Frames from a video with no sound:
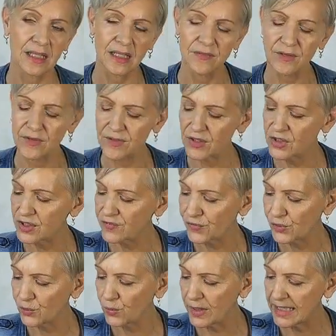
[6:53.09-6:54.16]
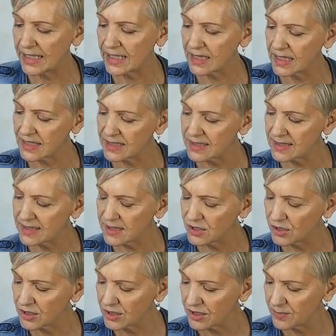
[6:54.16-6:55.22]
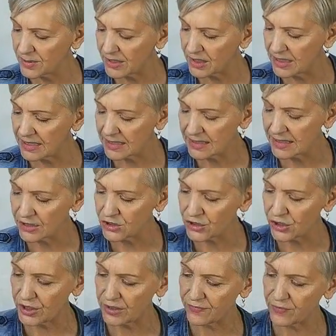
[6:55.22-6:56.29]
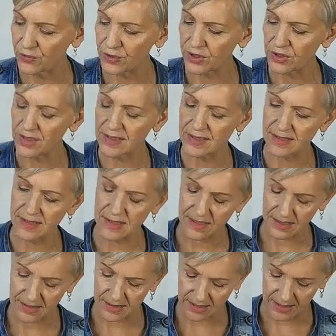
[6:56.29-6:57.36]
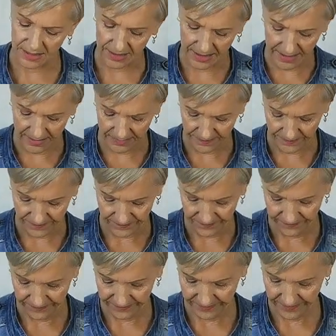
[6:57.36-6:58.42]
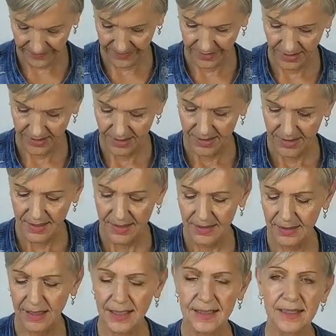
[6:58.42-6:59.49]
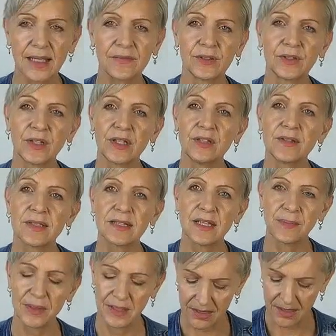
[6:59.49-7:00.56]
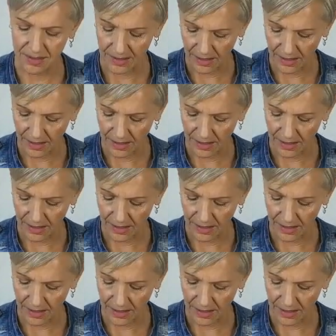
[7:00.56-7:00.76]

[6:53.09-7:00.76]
even if it's just for a week, that's going to be a healing journey for you because it's sitting underneath that. Let's have a look at you stepping into the